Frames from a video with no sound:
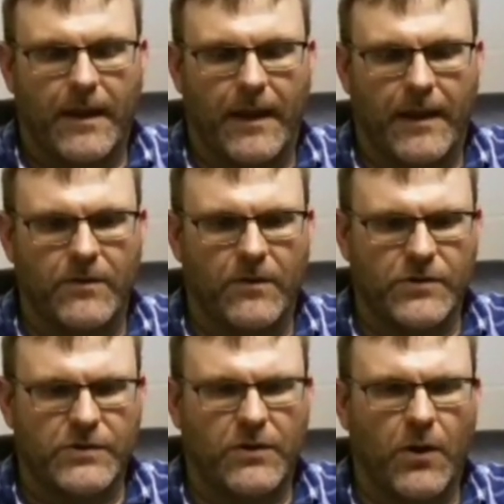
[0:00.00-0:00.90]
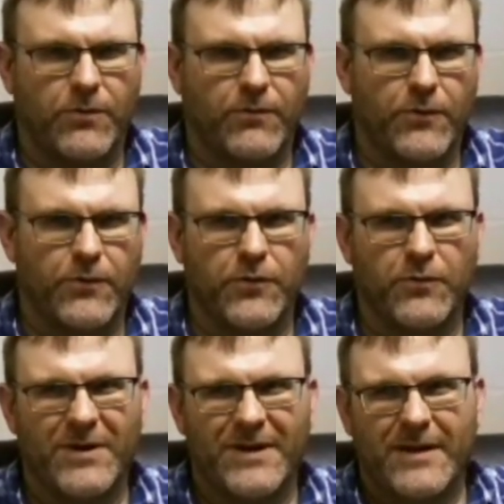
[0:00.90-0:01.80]
and you'll go
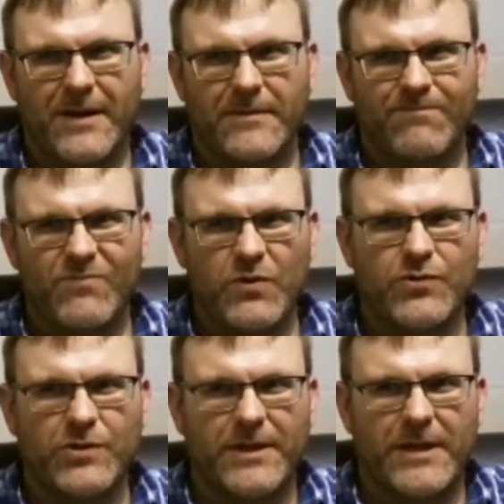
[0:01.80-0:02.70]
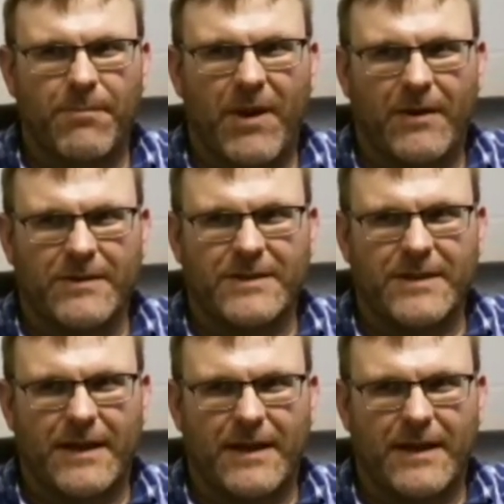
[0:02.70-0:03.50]
through usually about,